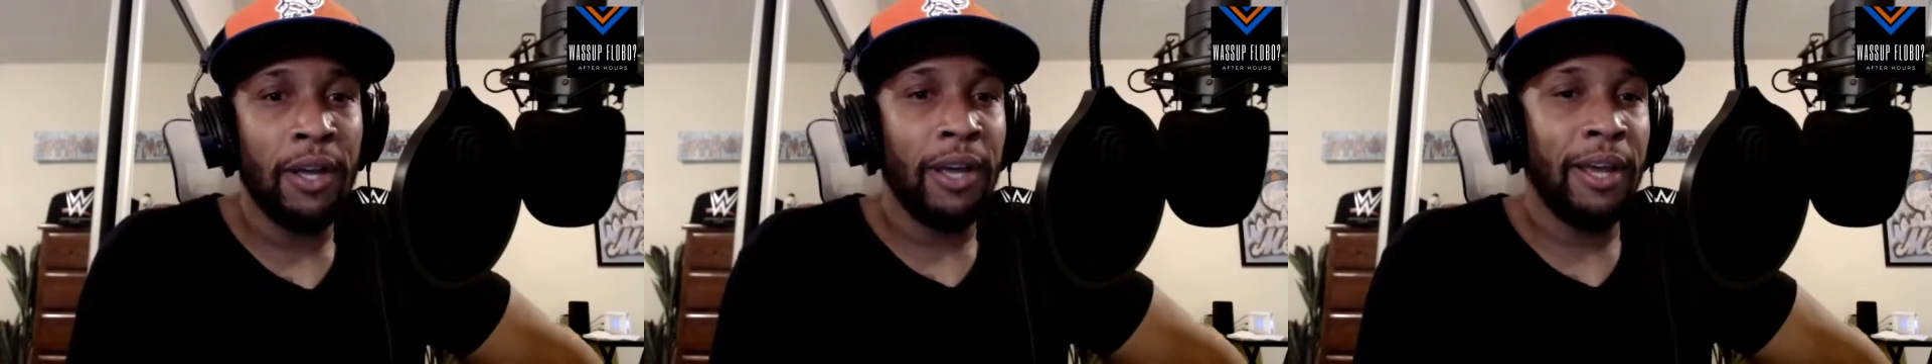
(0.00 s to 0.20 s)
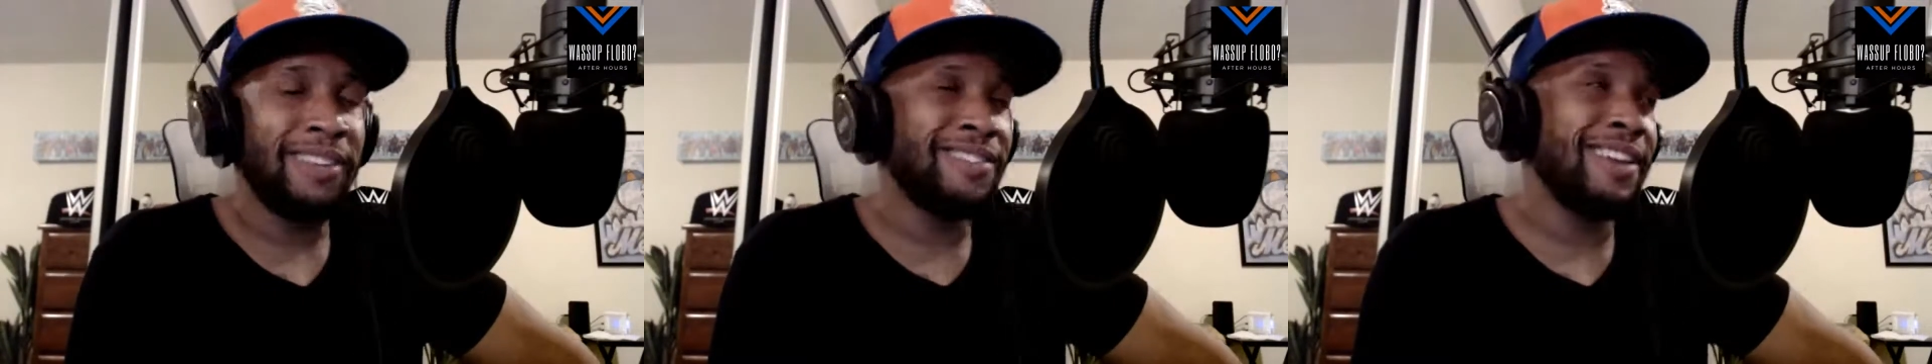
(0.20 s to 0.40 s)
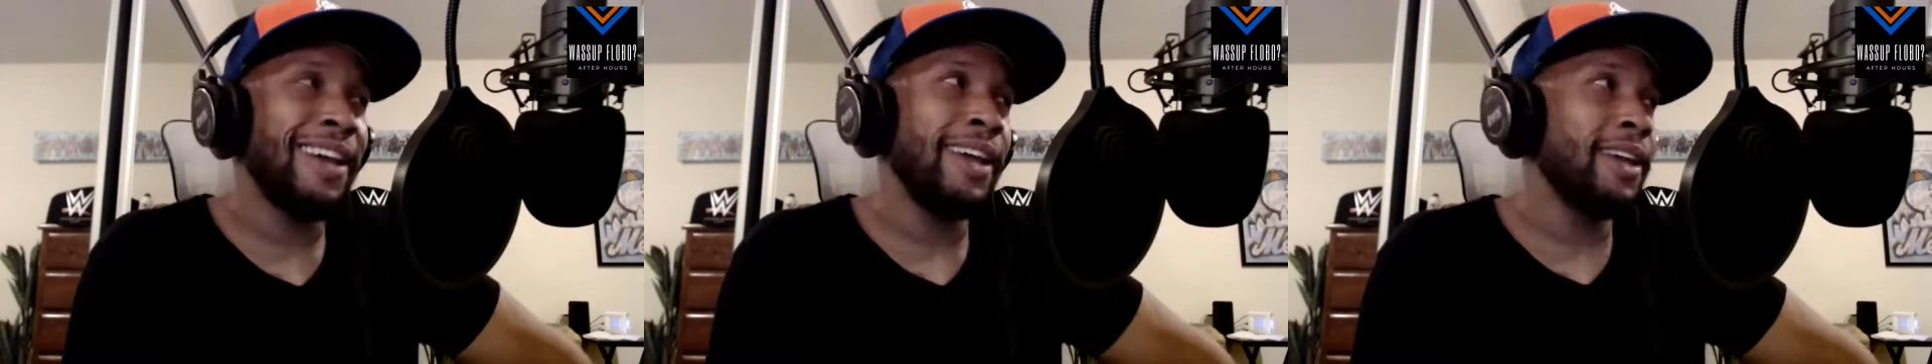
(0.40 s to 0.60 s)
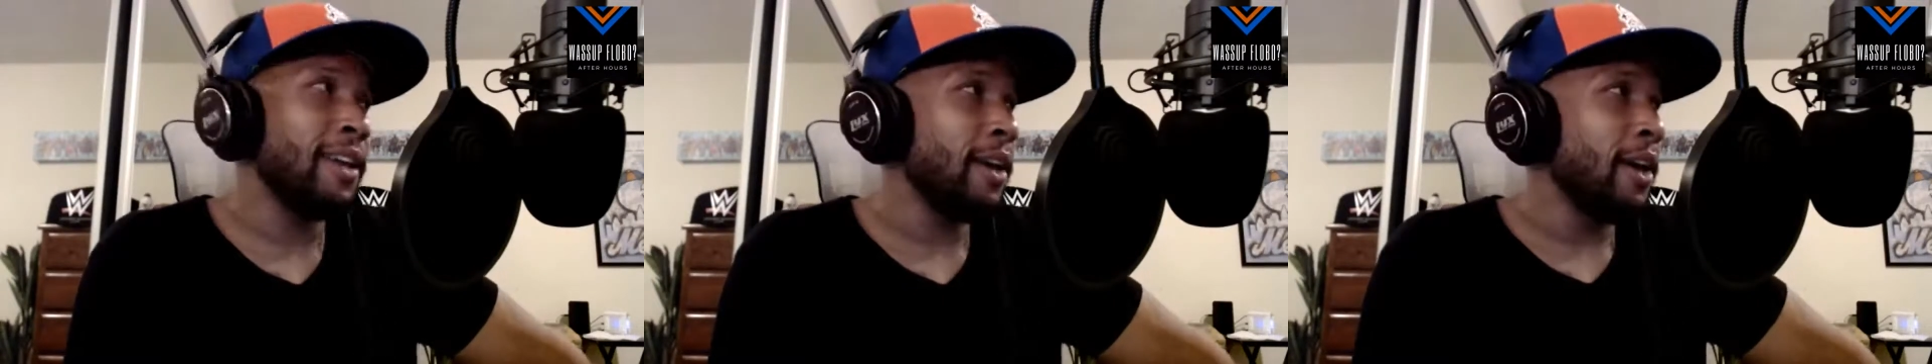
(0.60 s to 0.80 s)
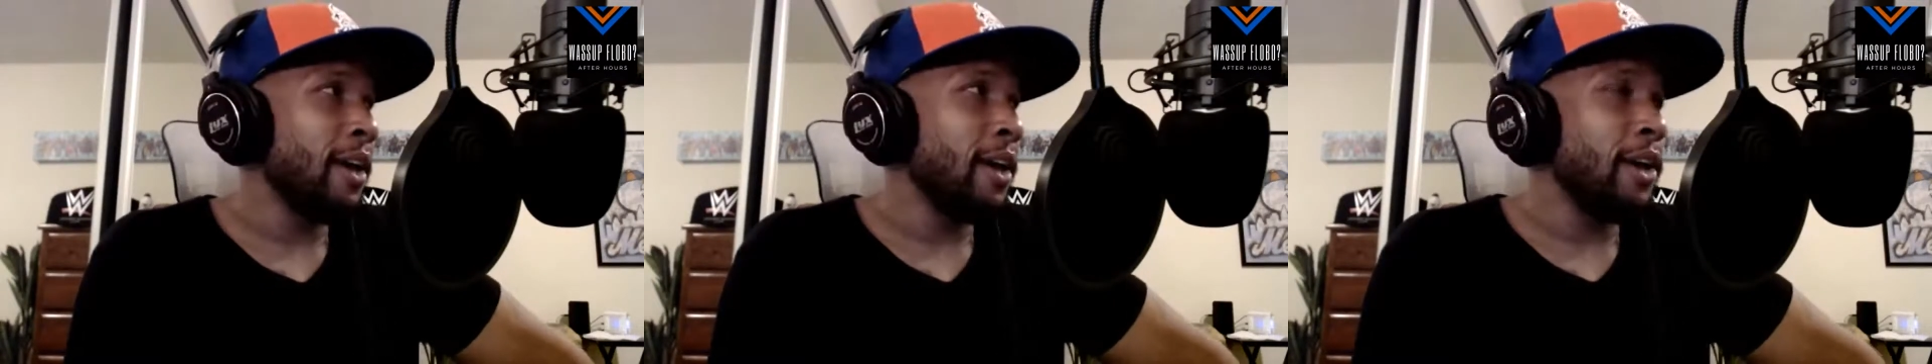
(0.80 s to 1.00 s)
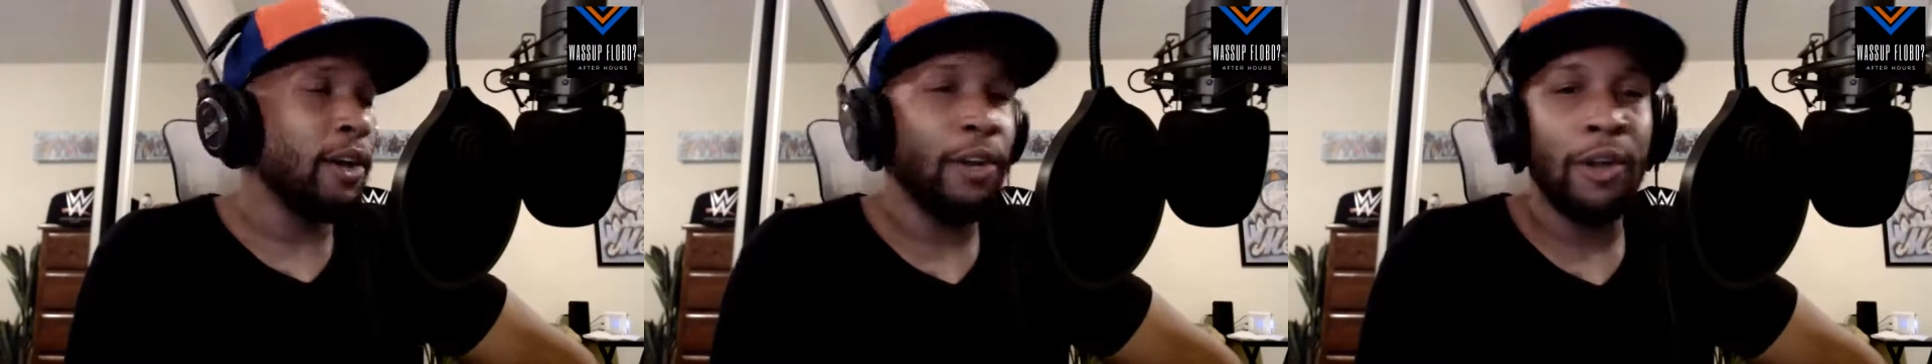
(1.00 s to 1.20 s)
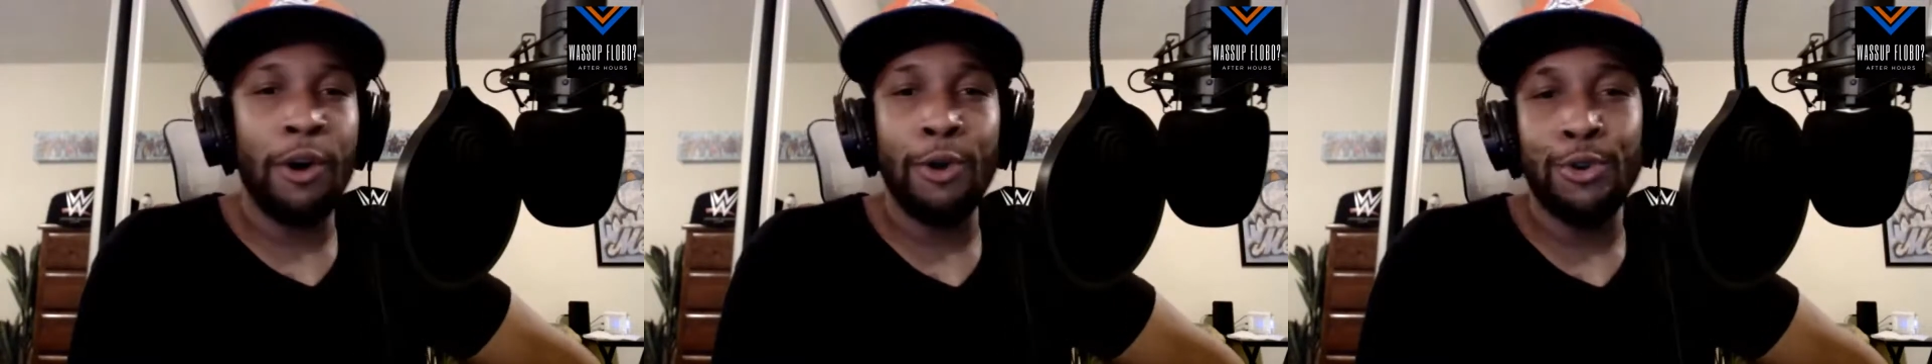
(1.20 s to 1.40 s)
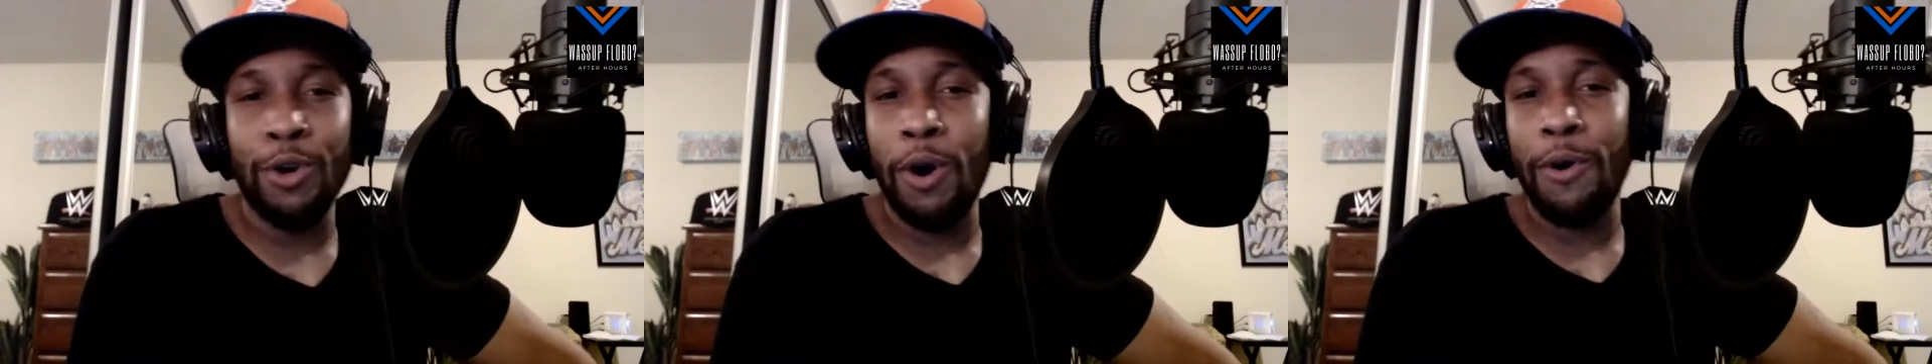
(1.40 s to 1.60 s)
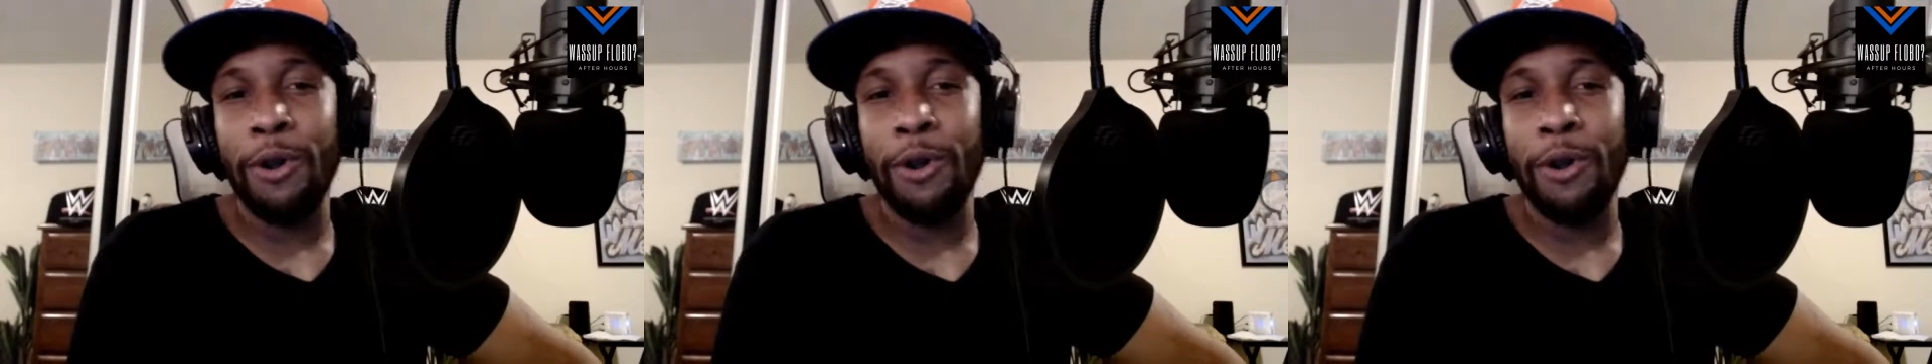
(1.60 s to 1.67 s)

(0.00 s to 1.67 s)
He's like, grow